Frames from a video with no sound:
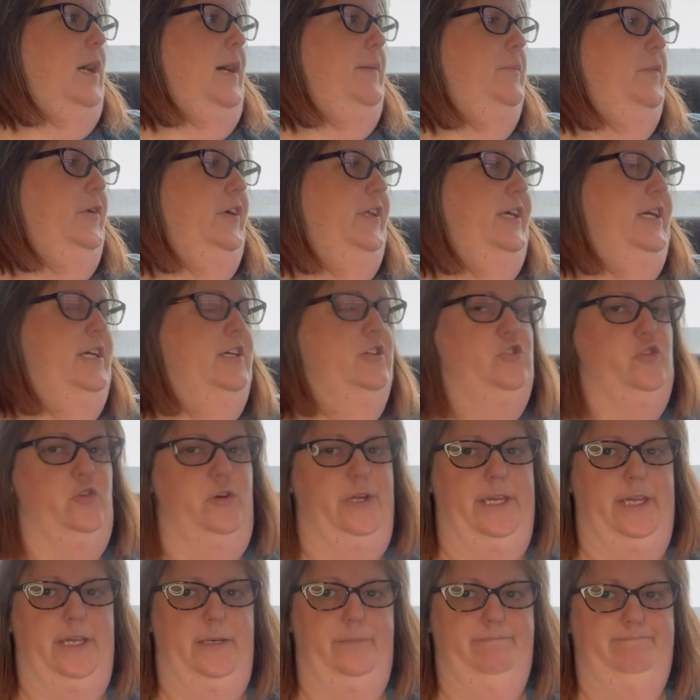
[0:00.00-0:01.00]
I'm really
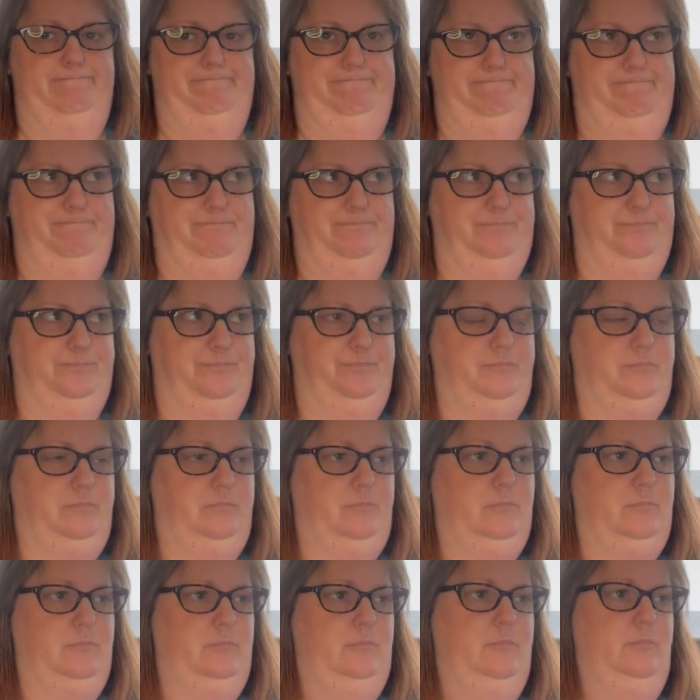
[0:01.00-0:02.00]
enjoying it.
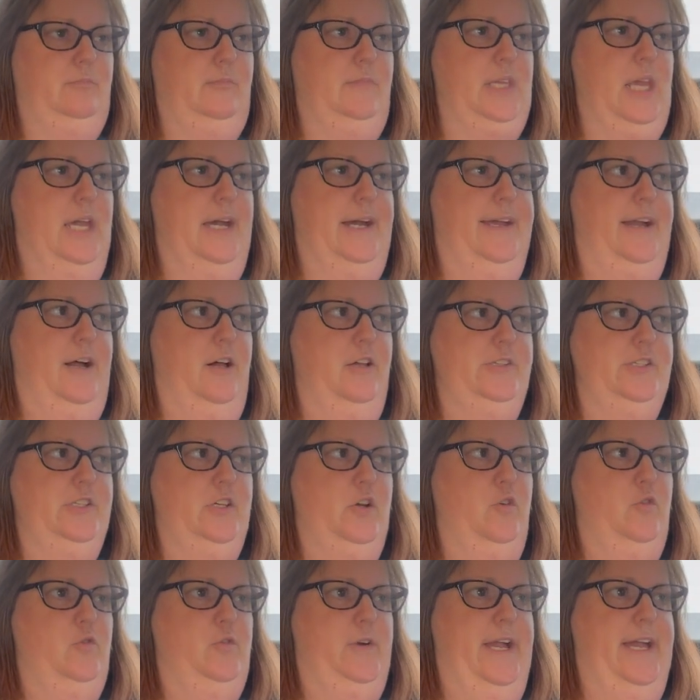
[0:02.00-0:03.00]
I
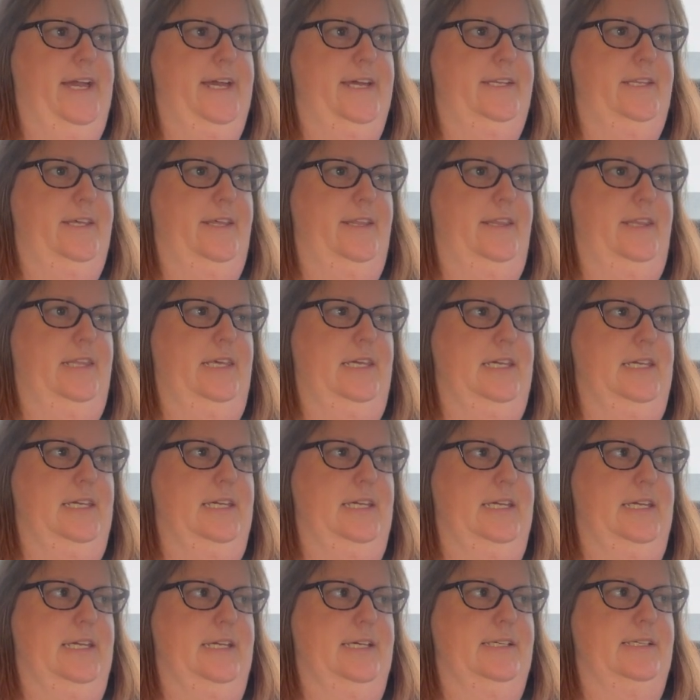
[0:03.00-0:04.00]
also read
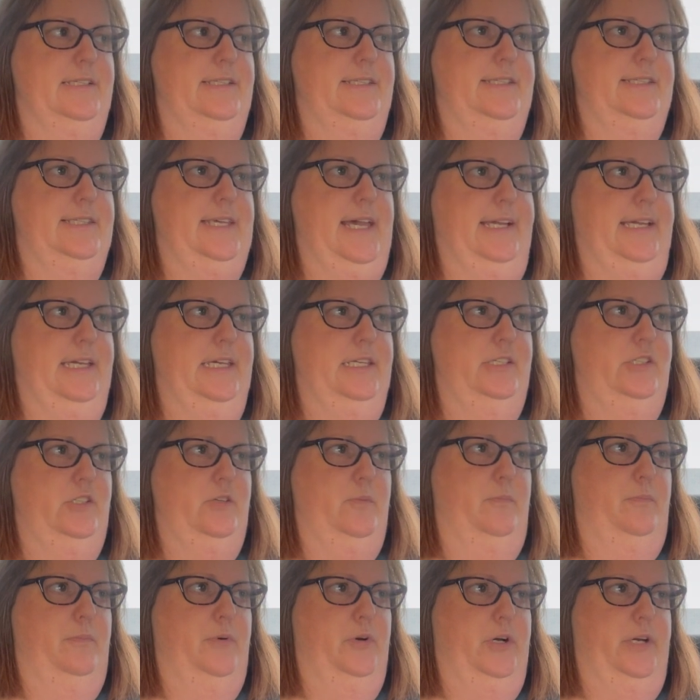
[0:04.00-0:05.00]
the second
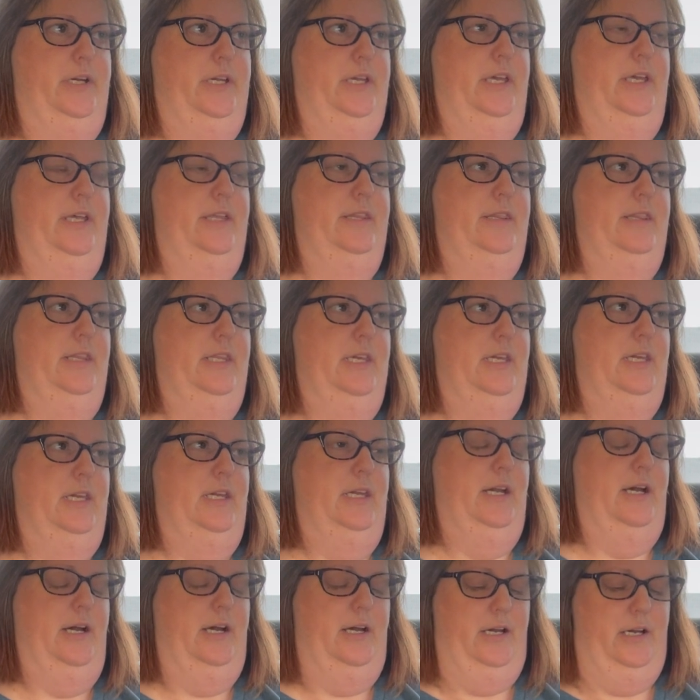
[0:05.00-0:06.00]
book in
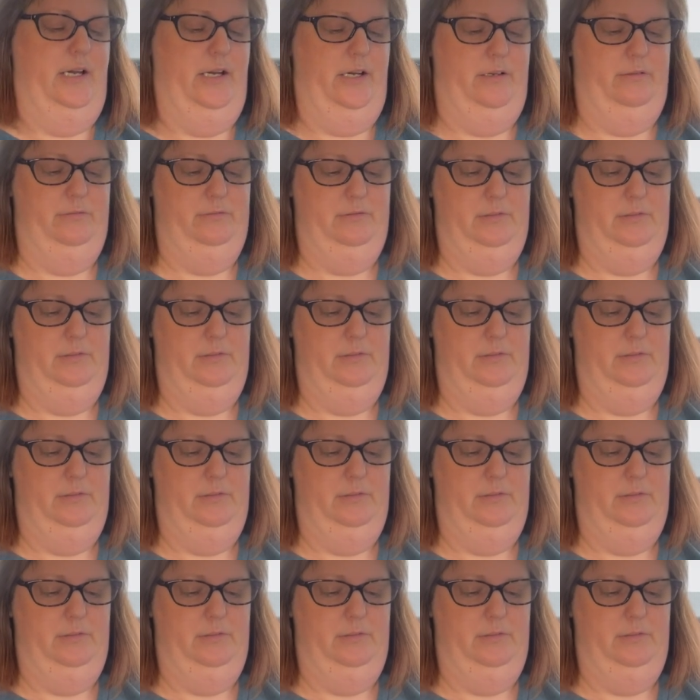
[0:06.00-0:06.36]
the uh,